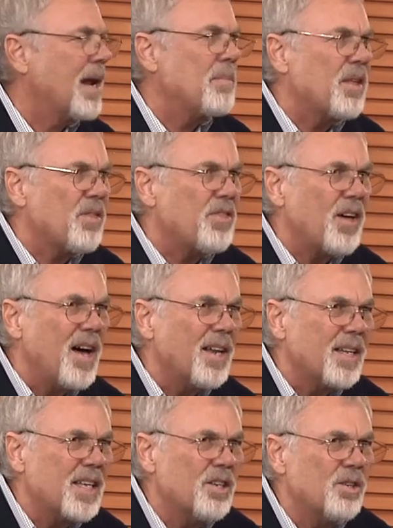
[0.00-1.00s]
And I meant
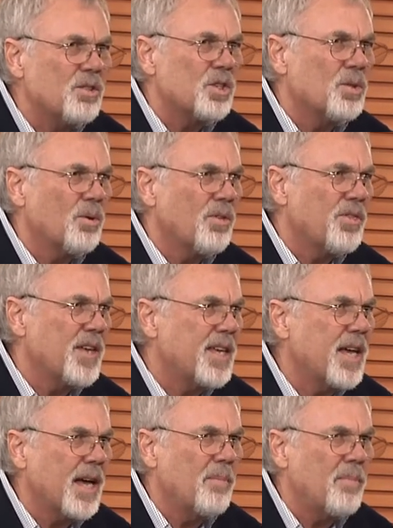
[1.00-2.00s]
thought leaders who are thinking